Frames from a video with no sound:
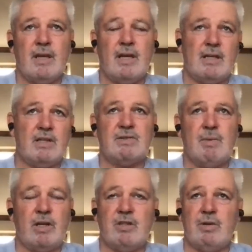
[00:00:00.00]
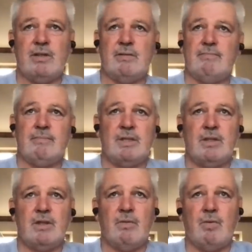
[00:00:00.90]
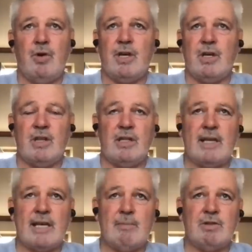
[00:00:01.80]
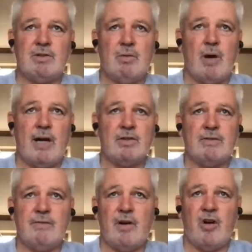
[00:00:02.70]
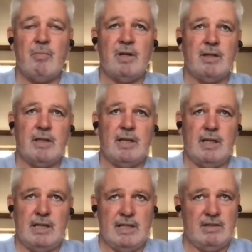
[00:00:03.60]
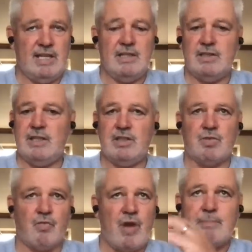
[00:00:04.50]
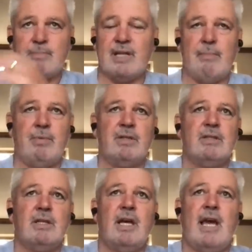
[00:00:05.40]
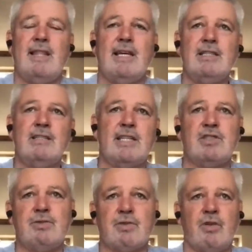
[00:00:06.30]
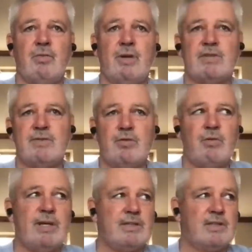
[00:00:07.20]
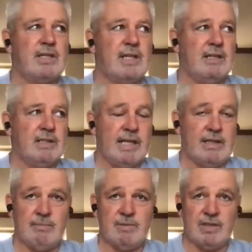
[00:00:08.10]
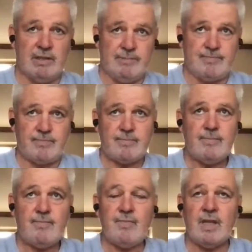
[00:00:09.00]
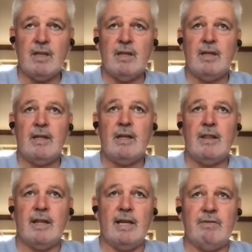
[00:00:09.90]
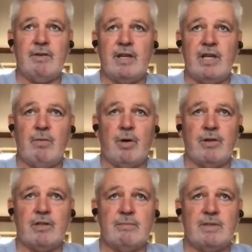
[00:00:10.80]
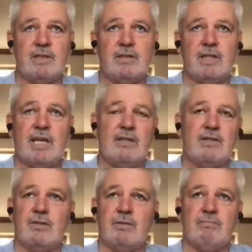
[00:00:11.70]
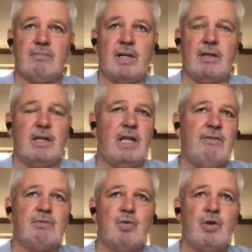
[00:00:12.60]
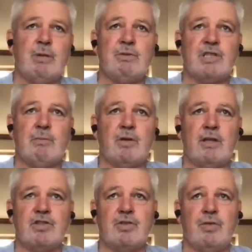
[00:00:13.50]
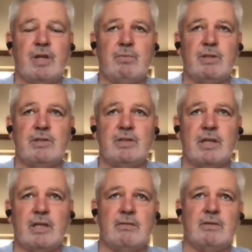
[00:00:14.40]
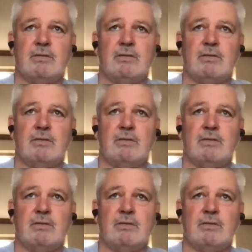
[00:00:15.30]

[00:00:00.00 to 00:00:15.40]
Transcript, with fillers: uh, despite doing the work, and then they come into a Wales environment and the intensity just ramps up. And that can take two or three weeks, four weeks to get, get them to the level that you want them to, to get to. And, and even working with someone like Sean Edwards, you know, he,